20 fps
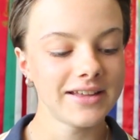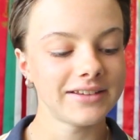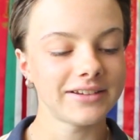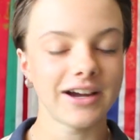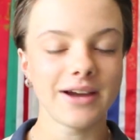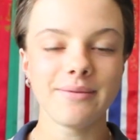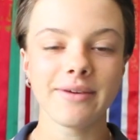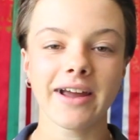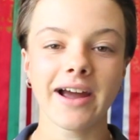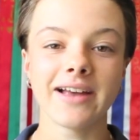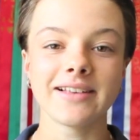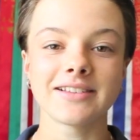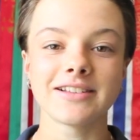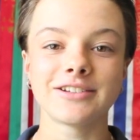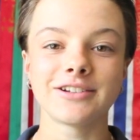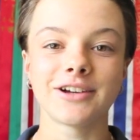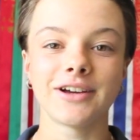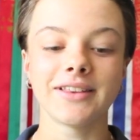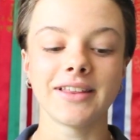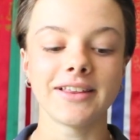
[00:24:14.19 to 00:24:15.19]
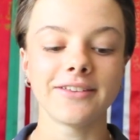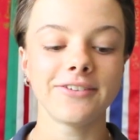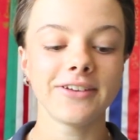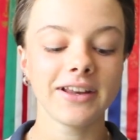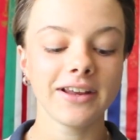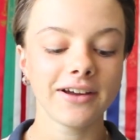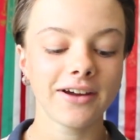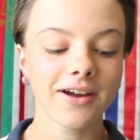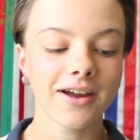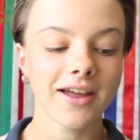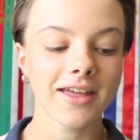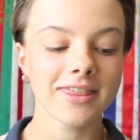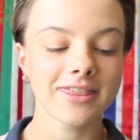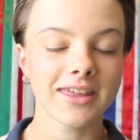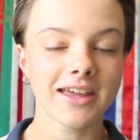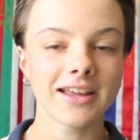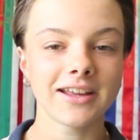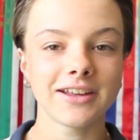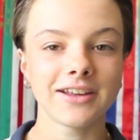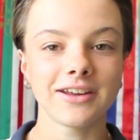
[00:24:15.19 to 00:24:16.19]
So I hope you guys enjoyed this video.
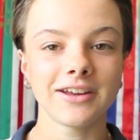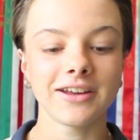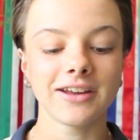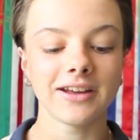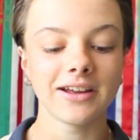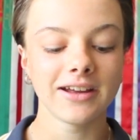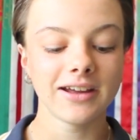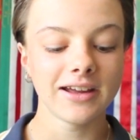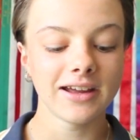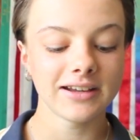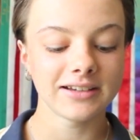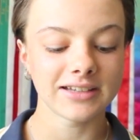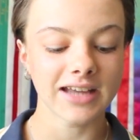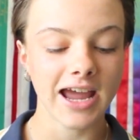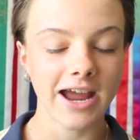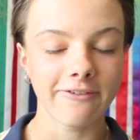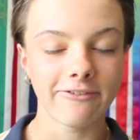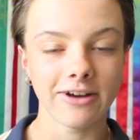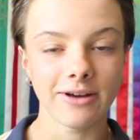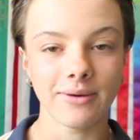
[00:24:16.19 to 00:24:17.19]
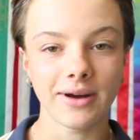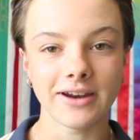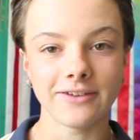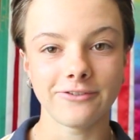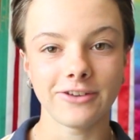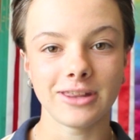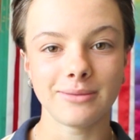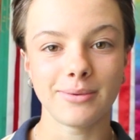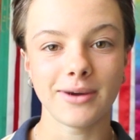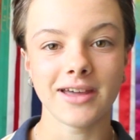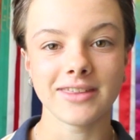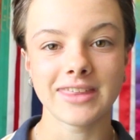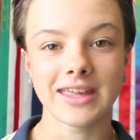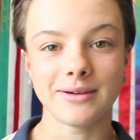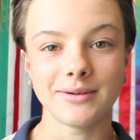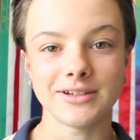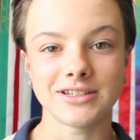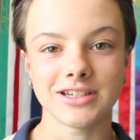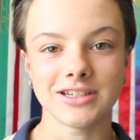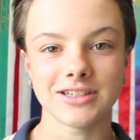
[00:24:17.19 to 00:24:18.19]
Thank you to everyone for the
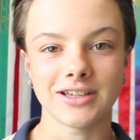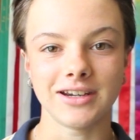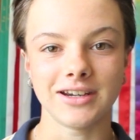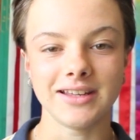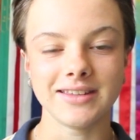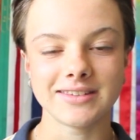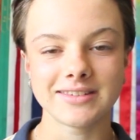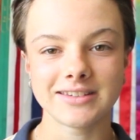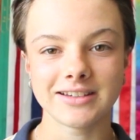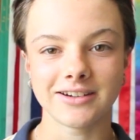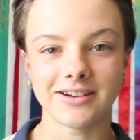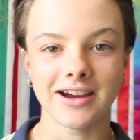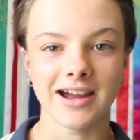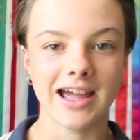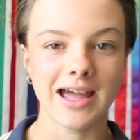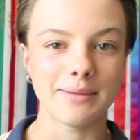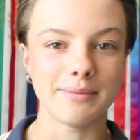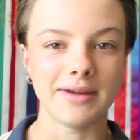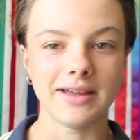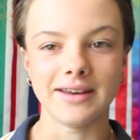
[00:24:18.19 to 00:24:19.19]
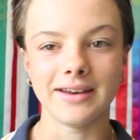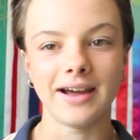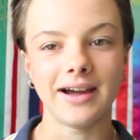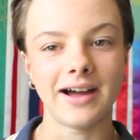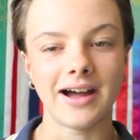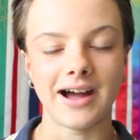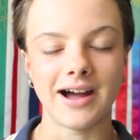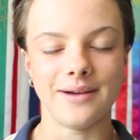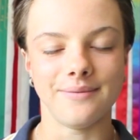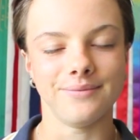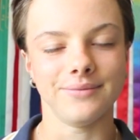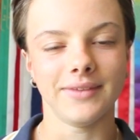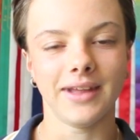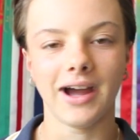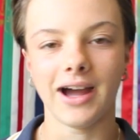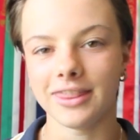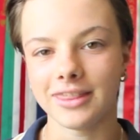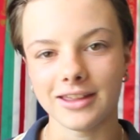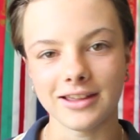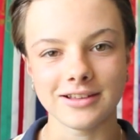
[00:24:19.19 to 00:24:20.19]
birthday wishes on Instagram and um,
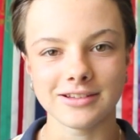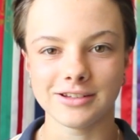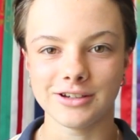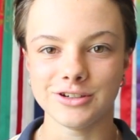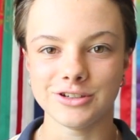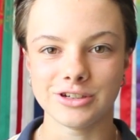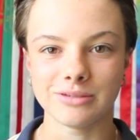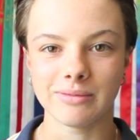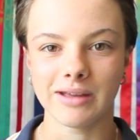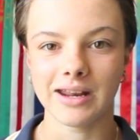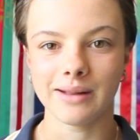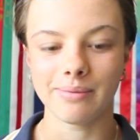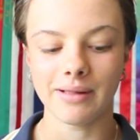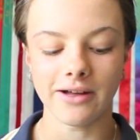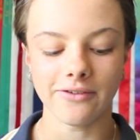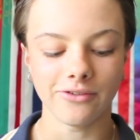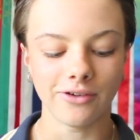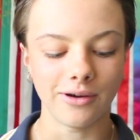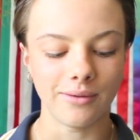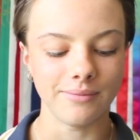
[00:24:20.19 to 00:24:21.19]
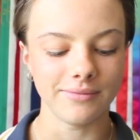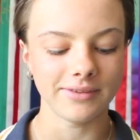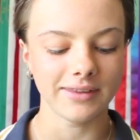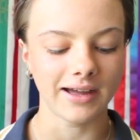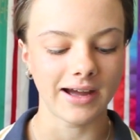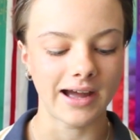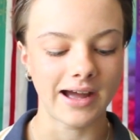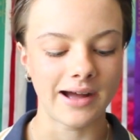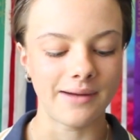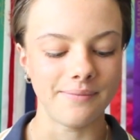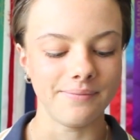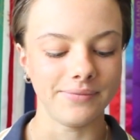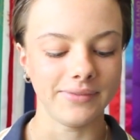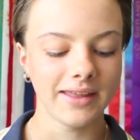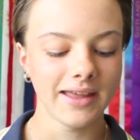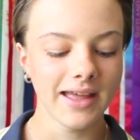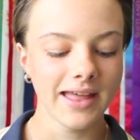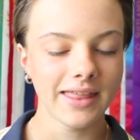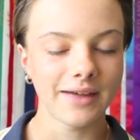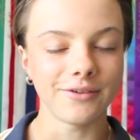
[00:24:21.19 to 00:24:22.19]
other social media platforms. Um, it
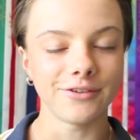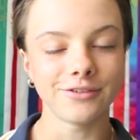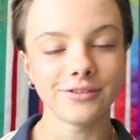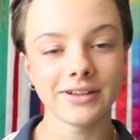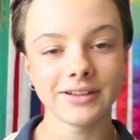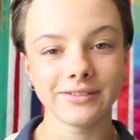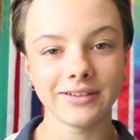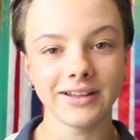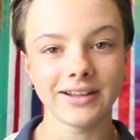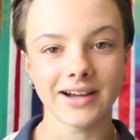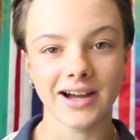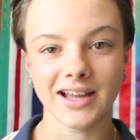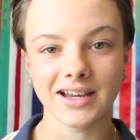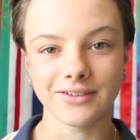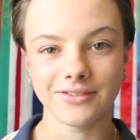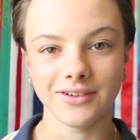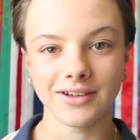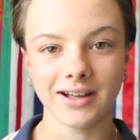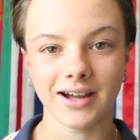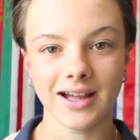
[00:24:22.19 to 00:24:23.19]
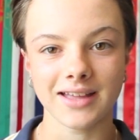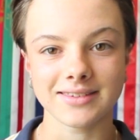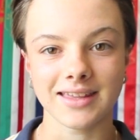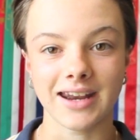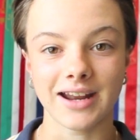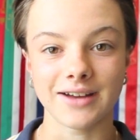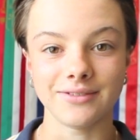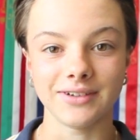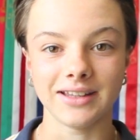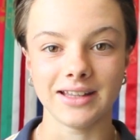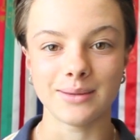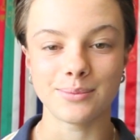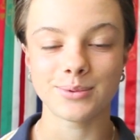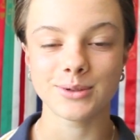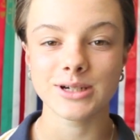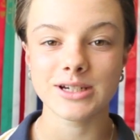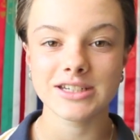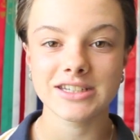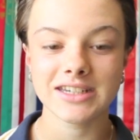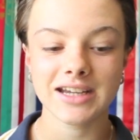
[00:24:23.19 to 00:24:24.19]
was really really kind of you guys and I really
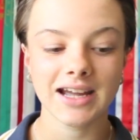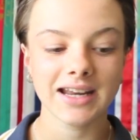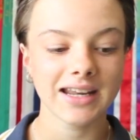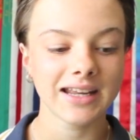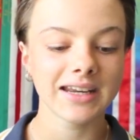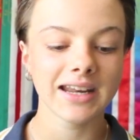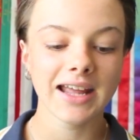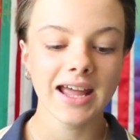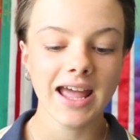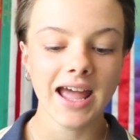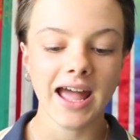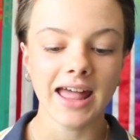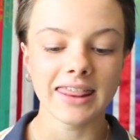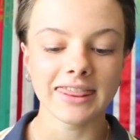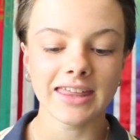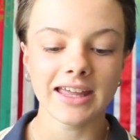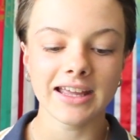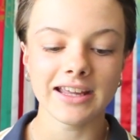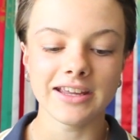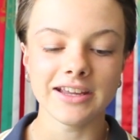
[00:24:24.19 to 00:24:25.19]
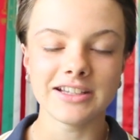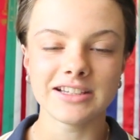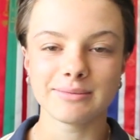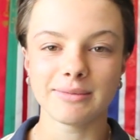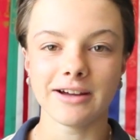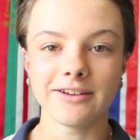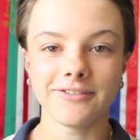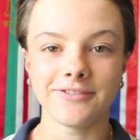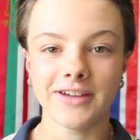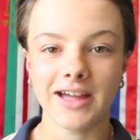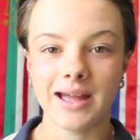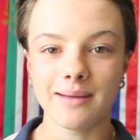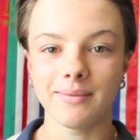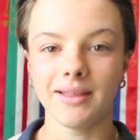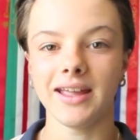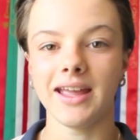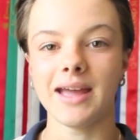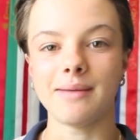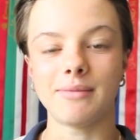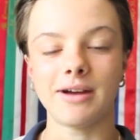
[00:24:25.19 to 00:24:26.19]
appreciate it. And thank you to my
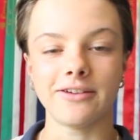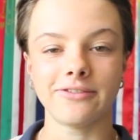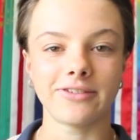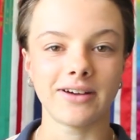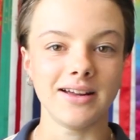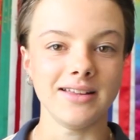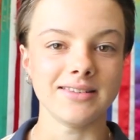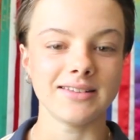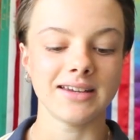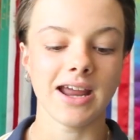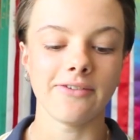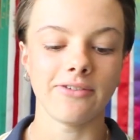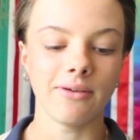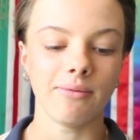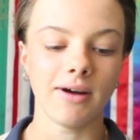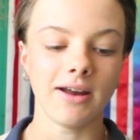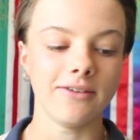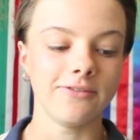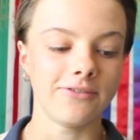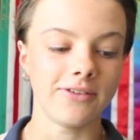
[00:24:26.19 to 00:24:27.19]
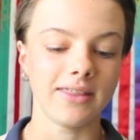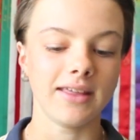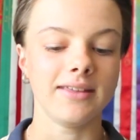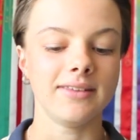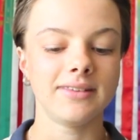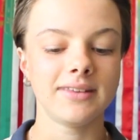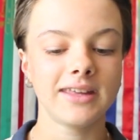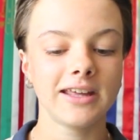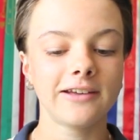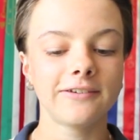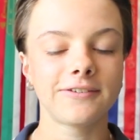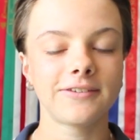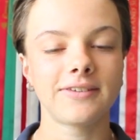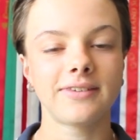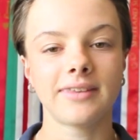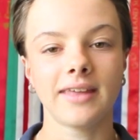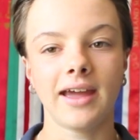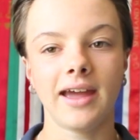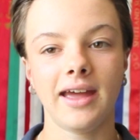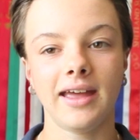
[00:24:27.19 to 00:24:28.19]
family and my friends and everyone for these
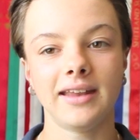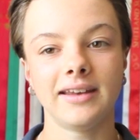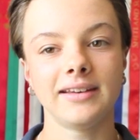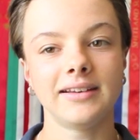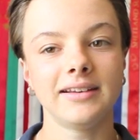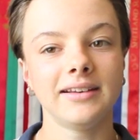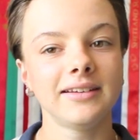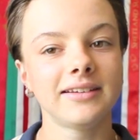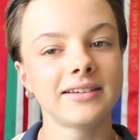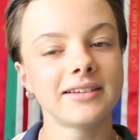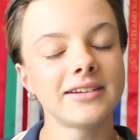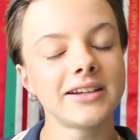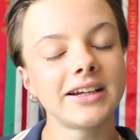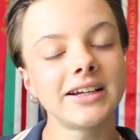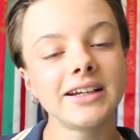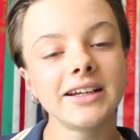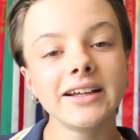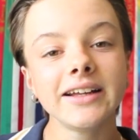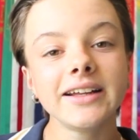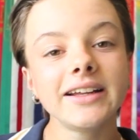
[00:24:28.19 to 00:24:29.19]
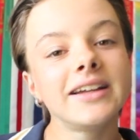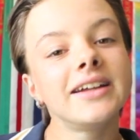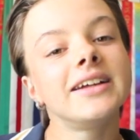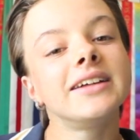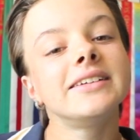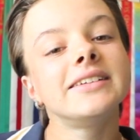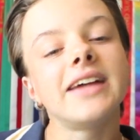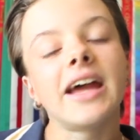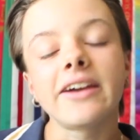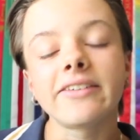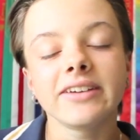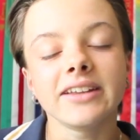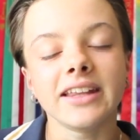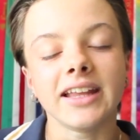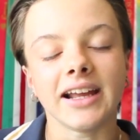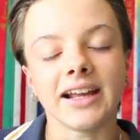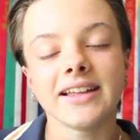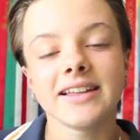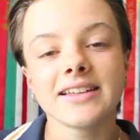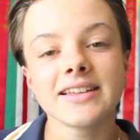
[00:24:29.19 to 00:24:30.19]
gifts and
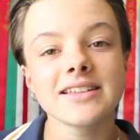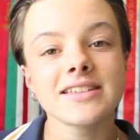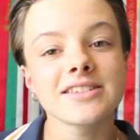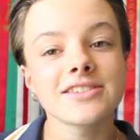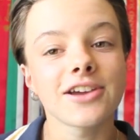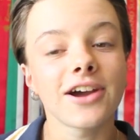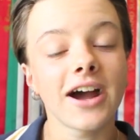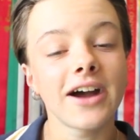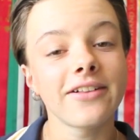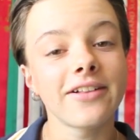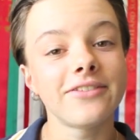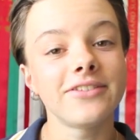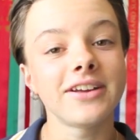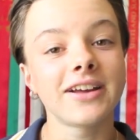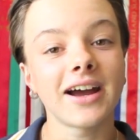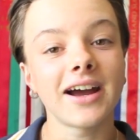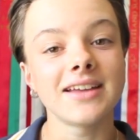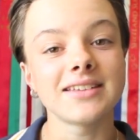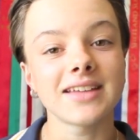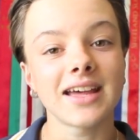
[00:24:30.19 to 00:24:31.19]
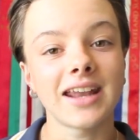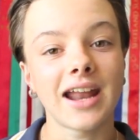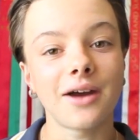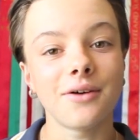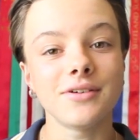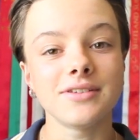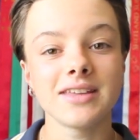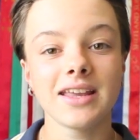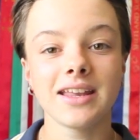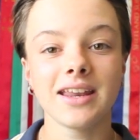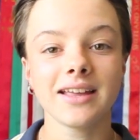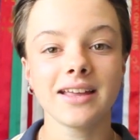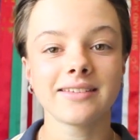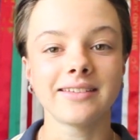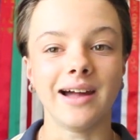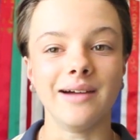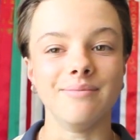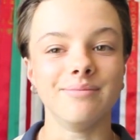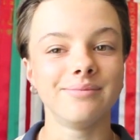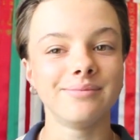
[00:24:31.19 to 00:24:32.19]
everything. So I love you guys and I will see you next
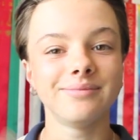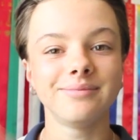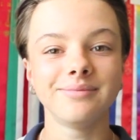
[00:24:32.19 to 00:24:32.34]
time.